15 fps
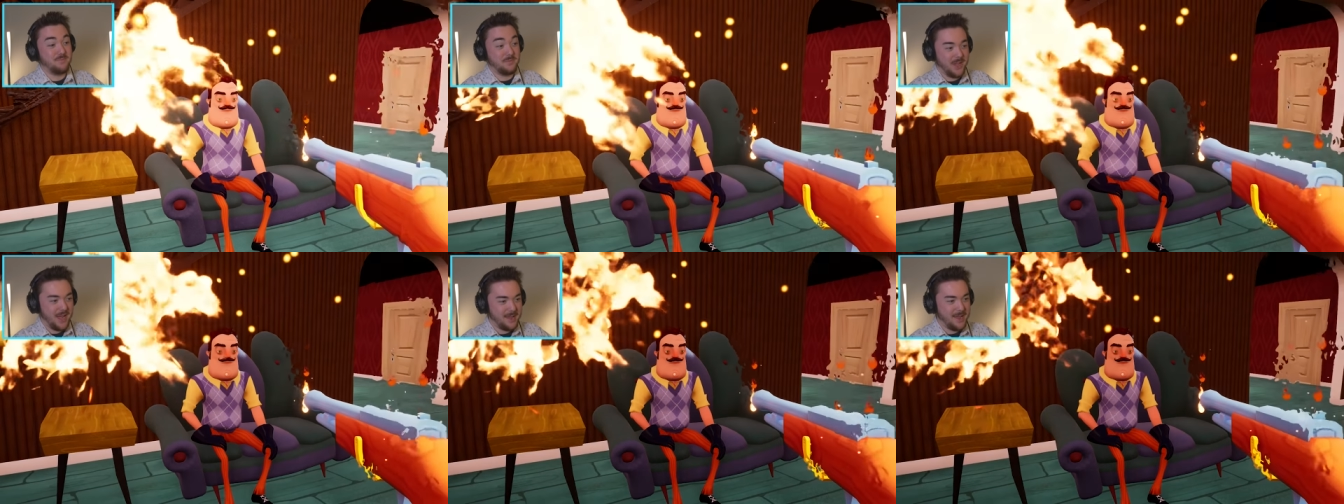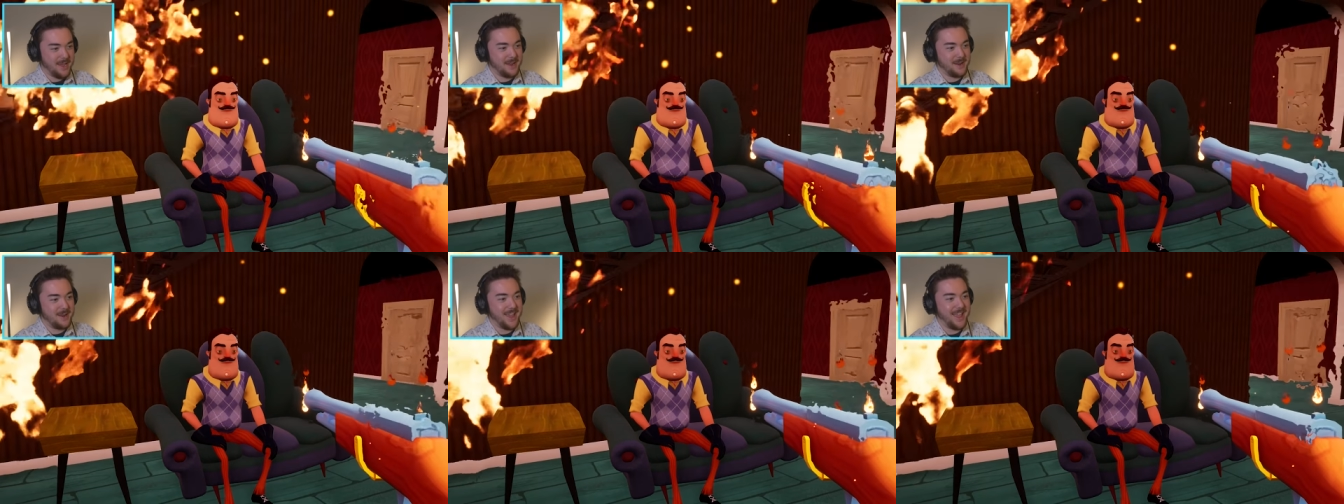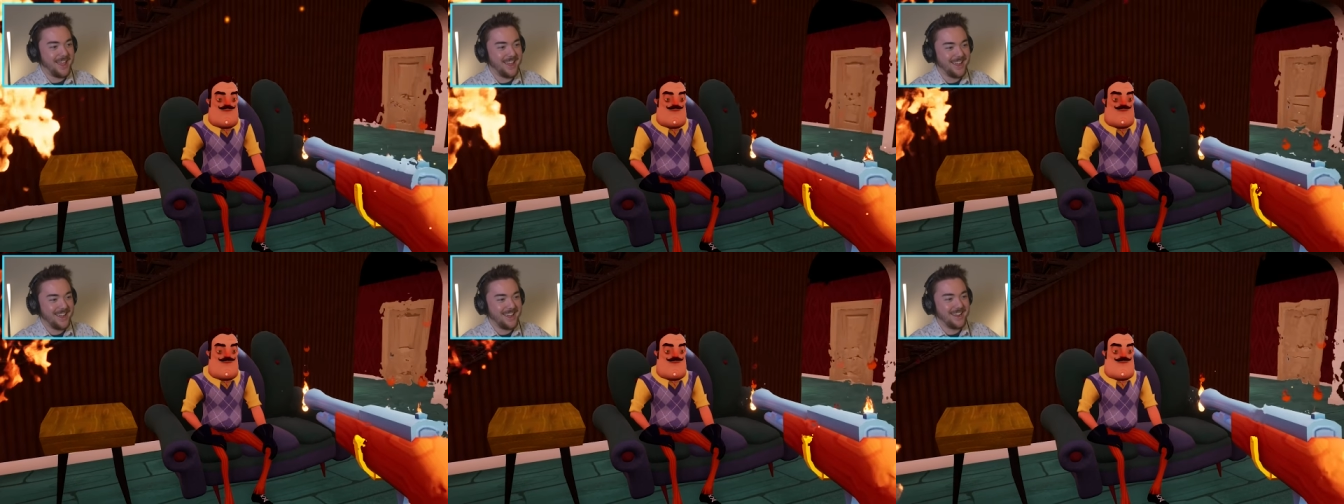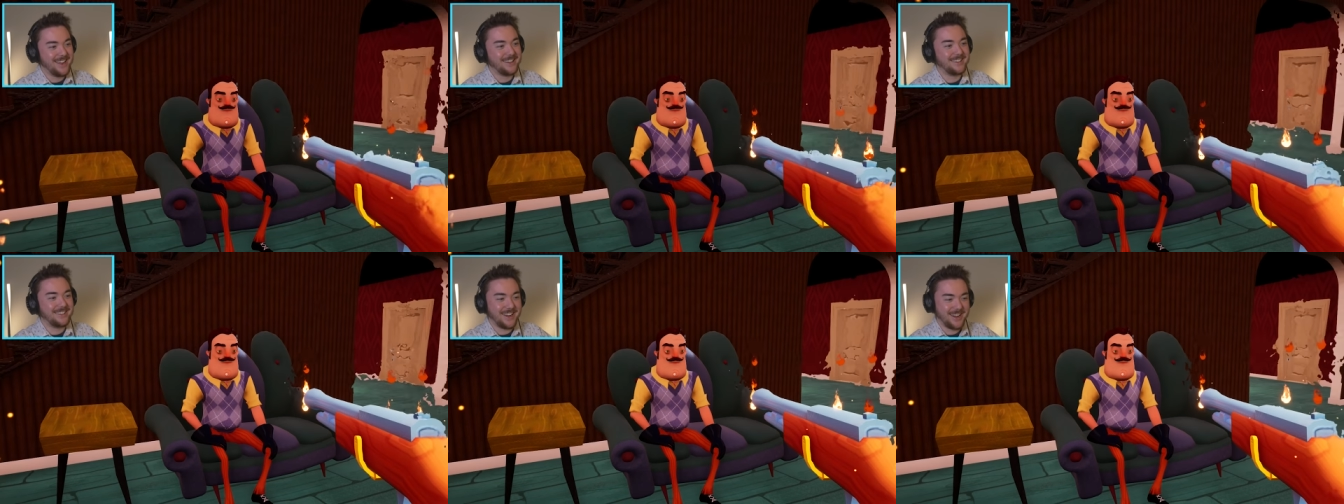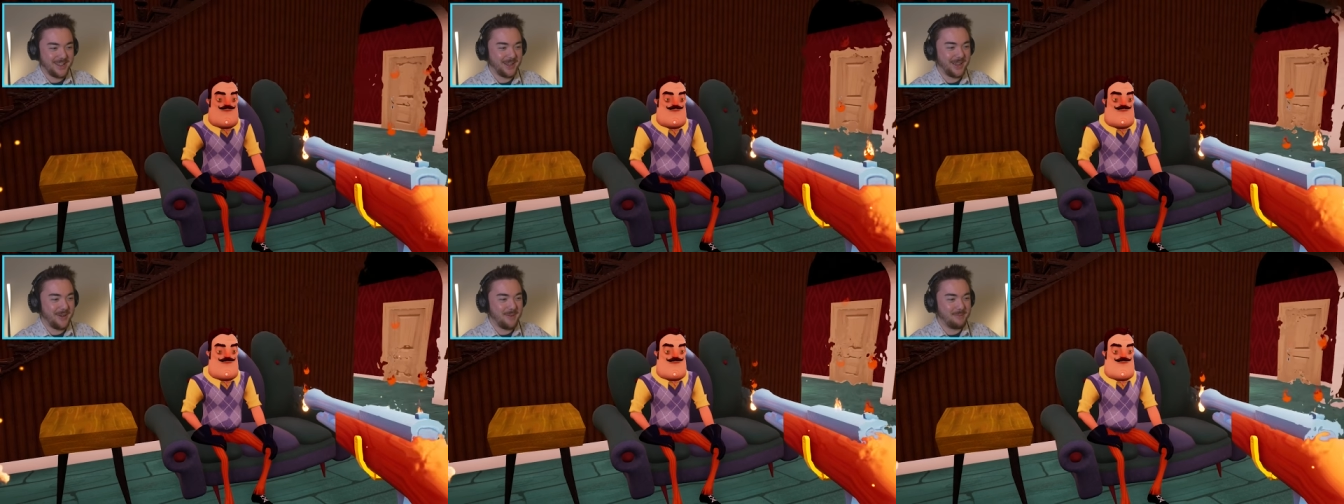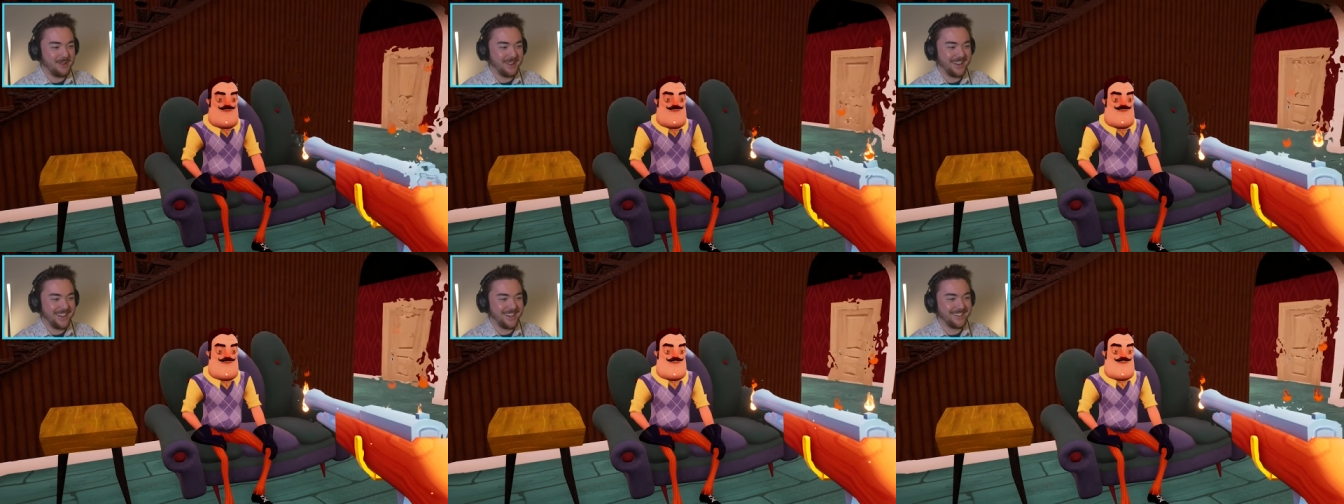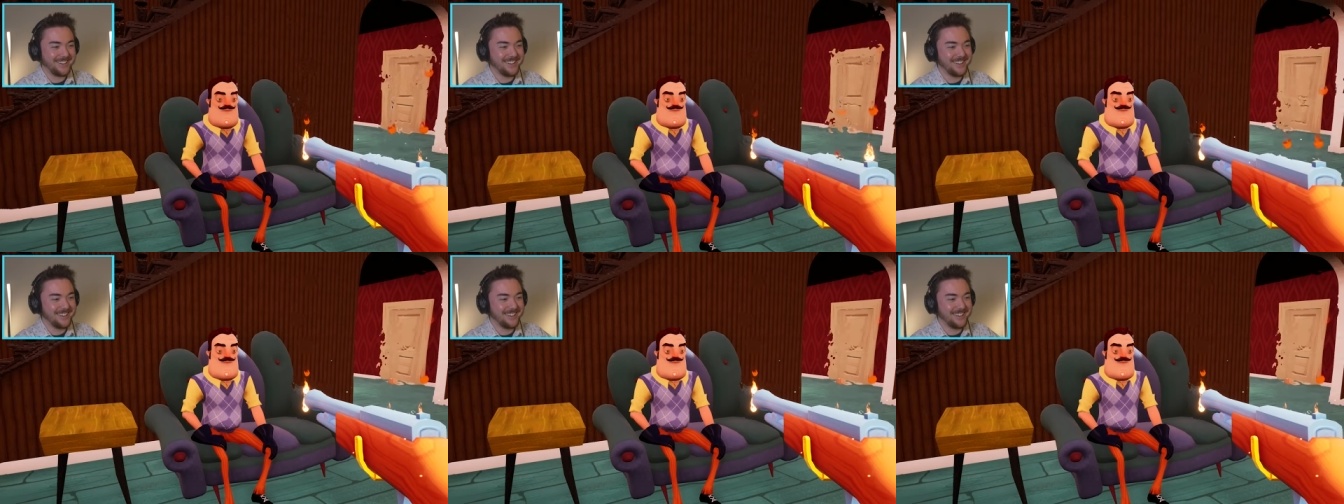Then there you go, buddy.